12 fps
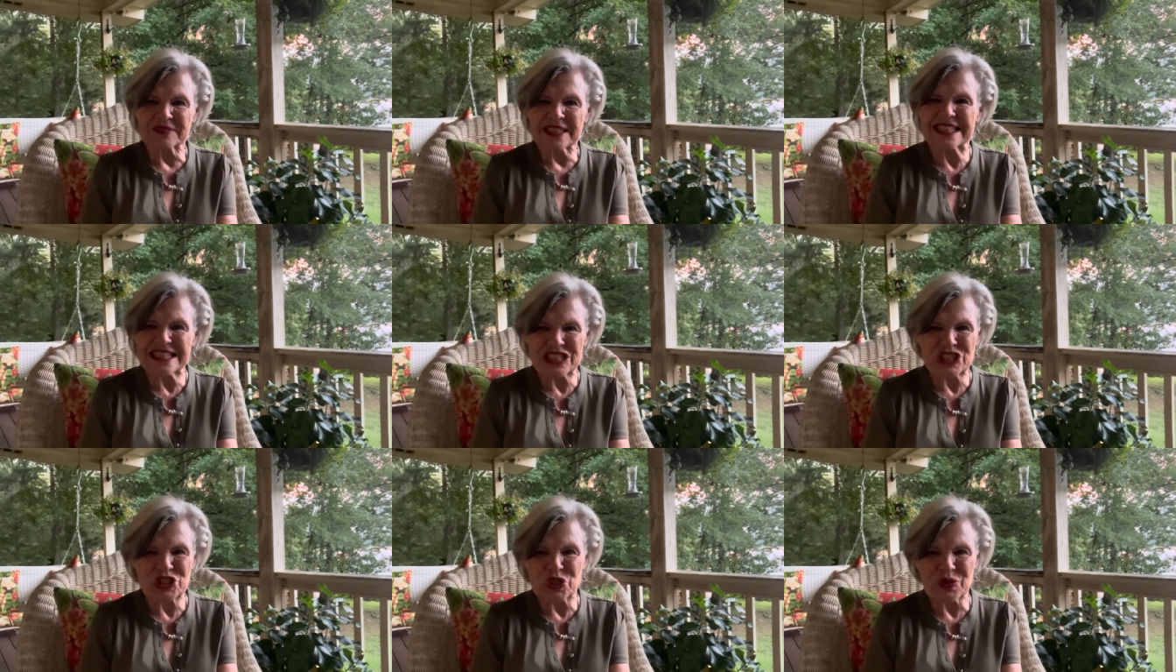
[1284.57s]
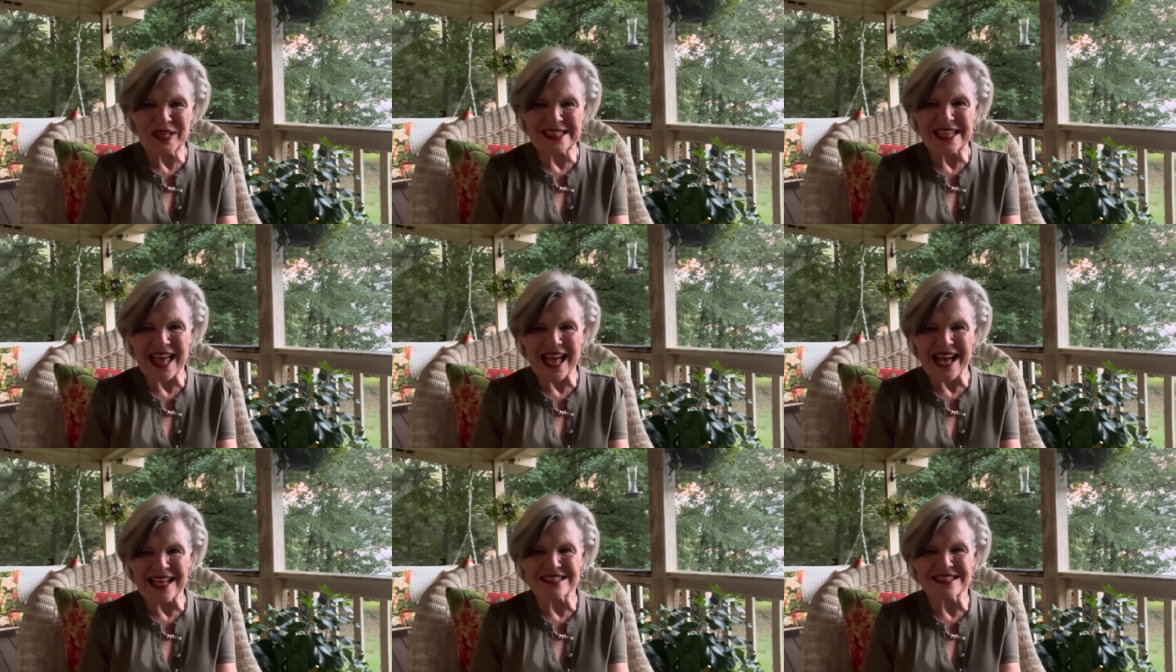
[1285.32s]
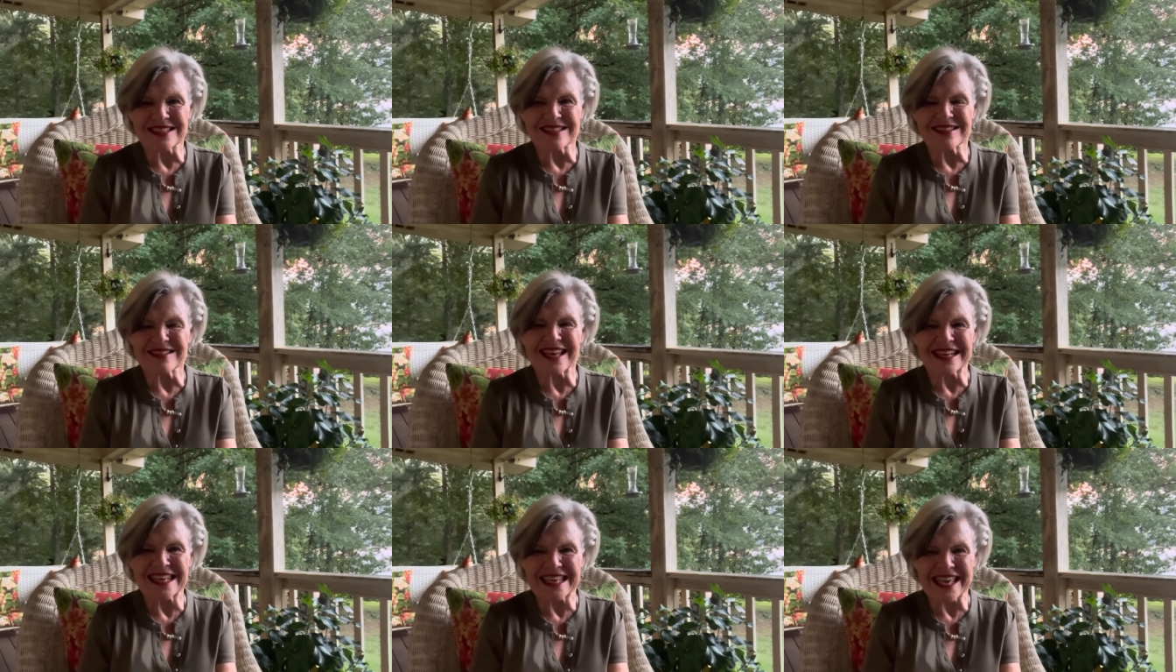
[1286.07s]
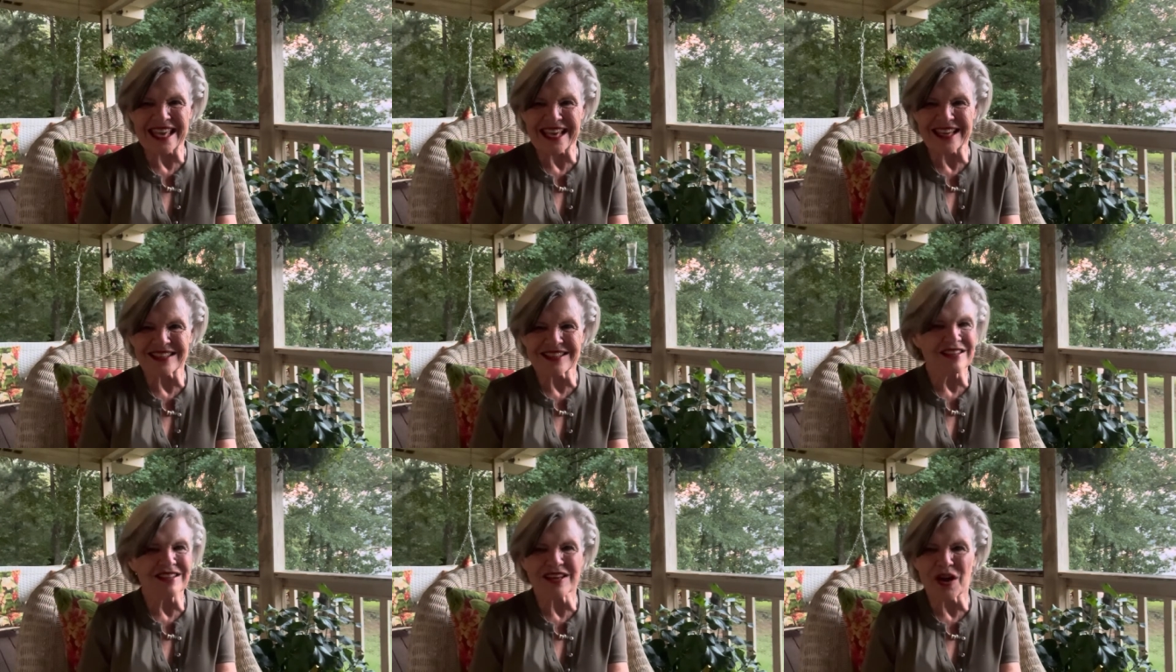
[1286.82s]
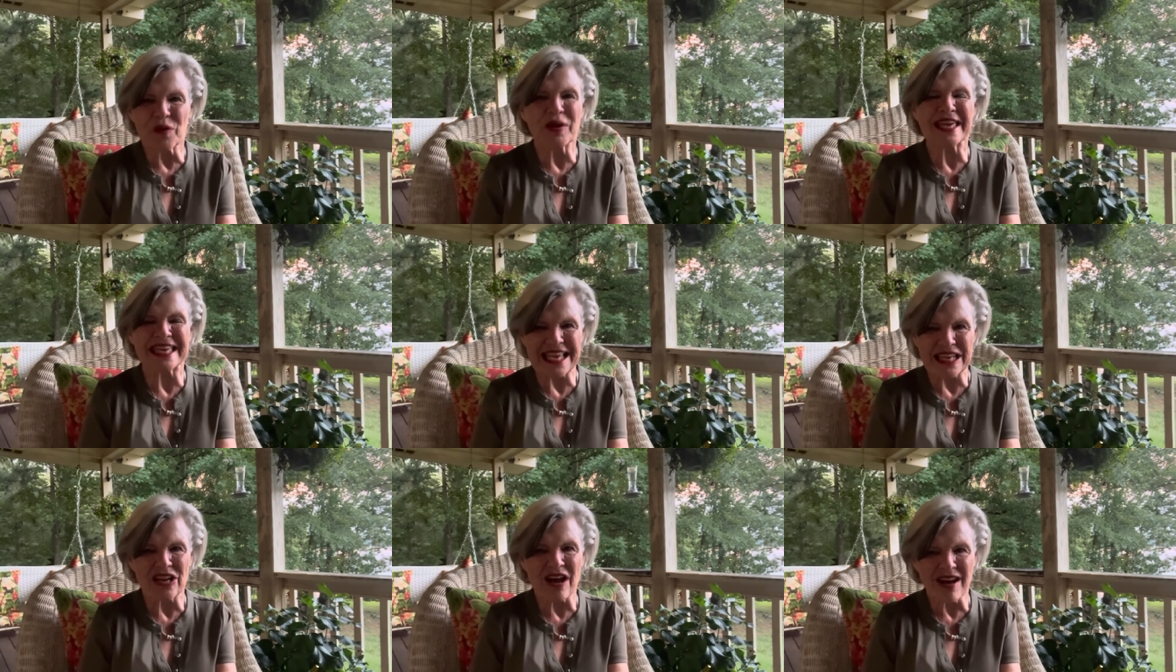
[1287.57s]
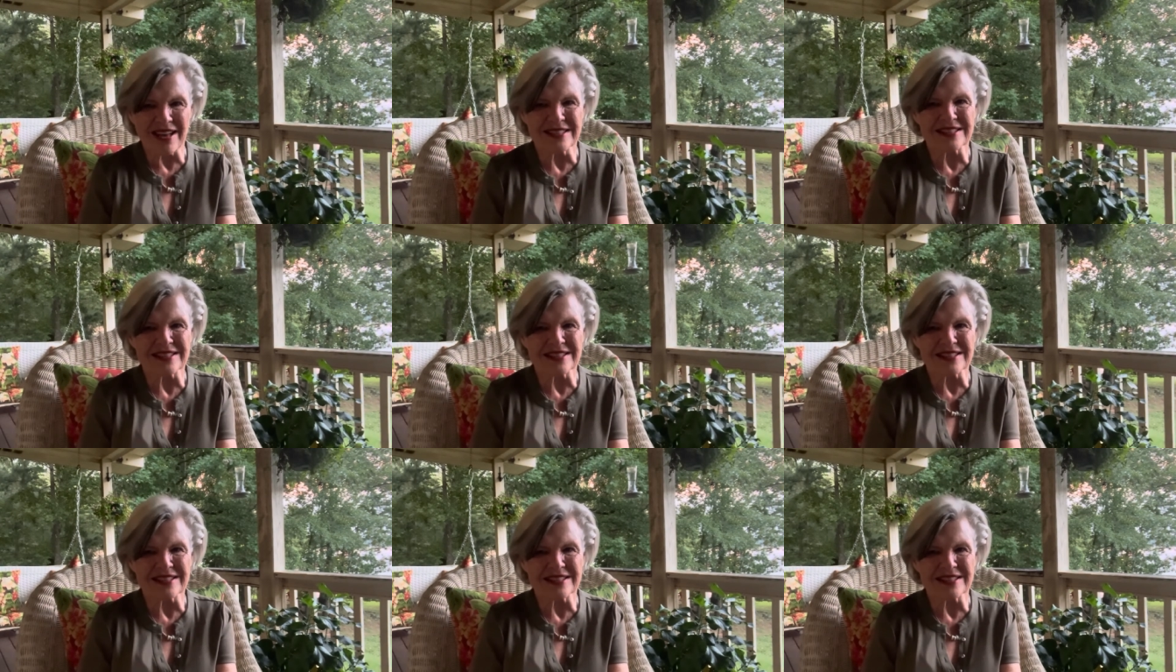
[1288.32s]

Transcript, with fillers: listen to his lies that he can. No, he cannot.